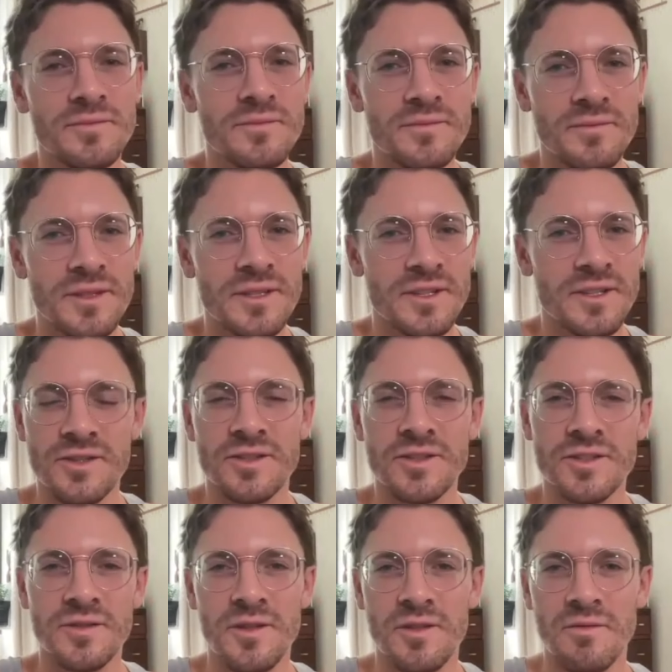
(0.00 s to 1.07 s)
decision
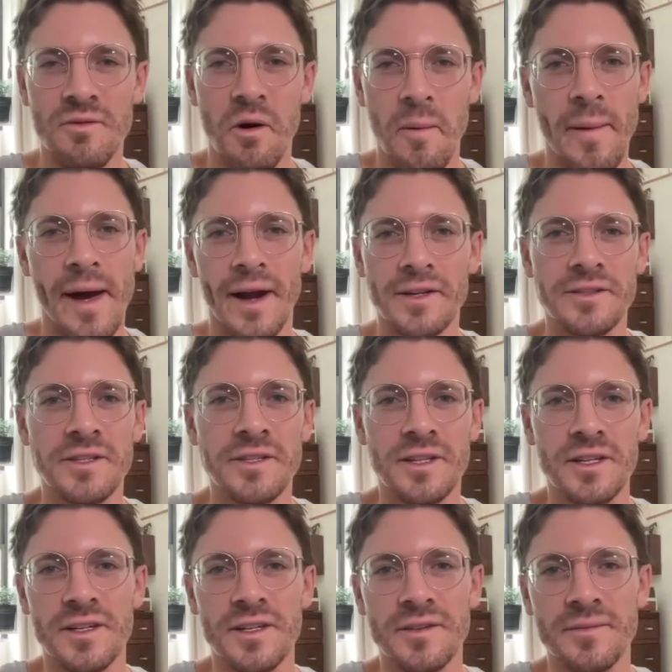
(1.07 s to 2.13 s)
to throw it back to the.